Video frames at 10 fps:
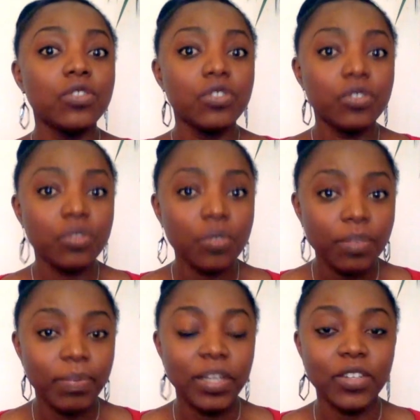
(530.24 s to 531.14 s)

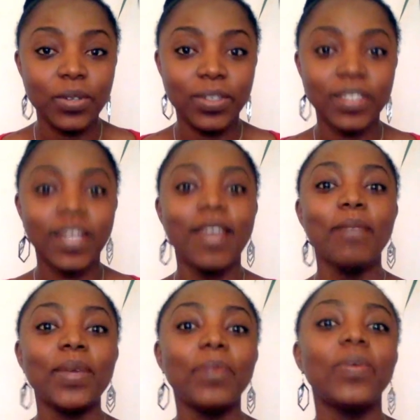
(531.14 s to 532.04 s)
truth be told,
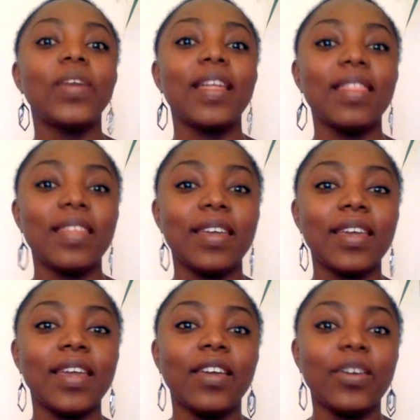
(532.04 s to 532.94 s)
people are
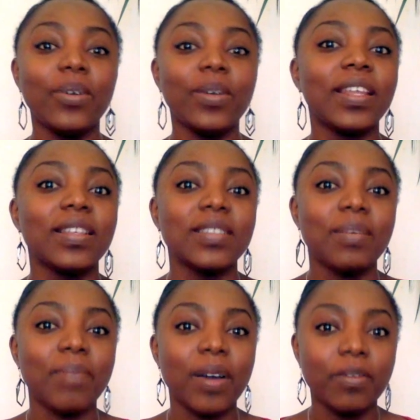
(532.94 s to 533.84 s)
thinking good things
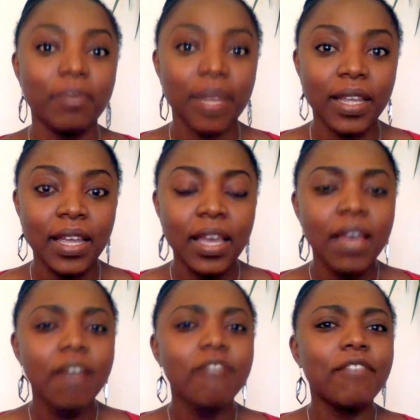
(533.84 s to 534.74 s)
about me.
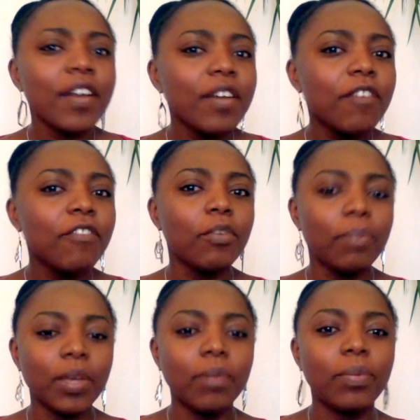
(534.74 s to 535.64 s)
Very few
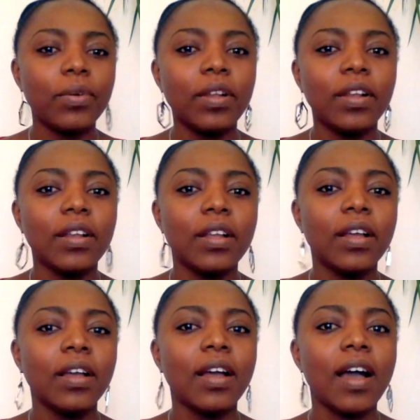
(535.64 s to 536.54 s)
people
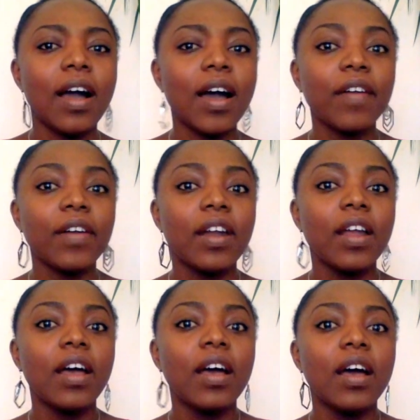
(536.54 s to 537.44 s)
are
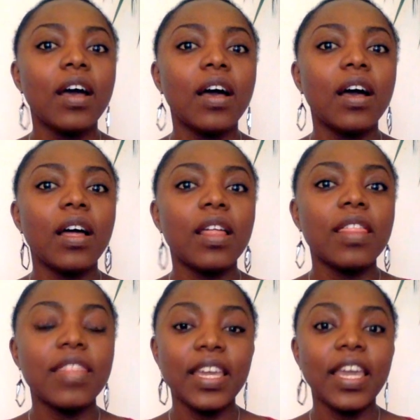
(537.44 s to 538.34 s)

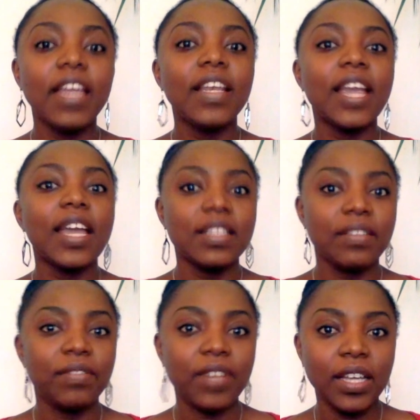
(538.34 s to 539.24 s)
thinking
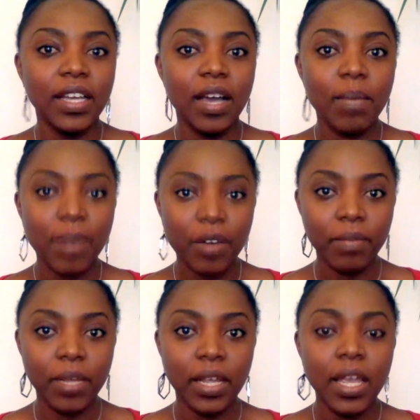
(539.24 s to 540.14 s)
negatively about
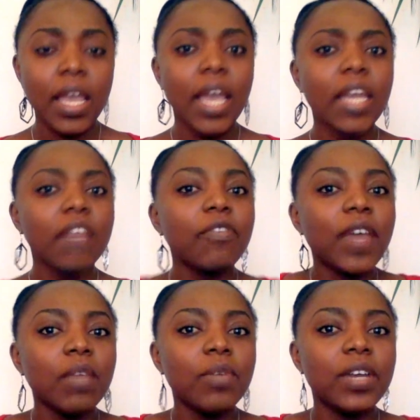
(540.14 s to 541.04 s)
me. And if
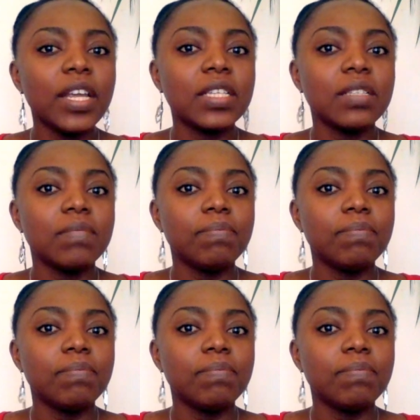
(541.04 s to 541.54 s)
anybody is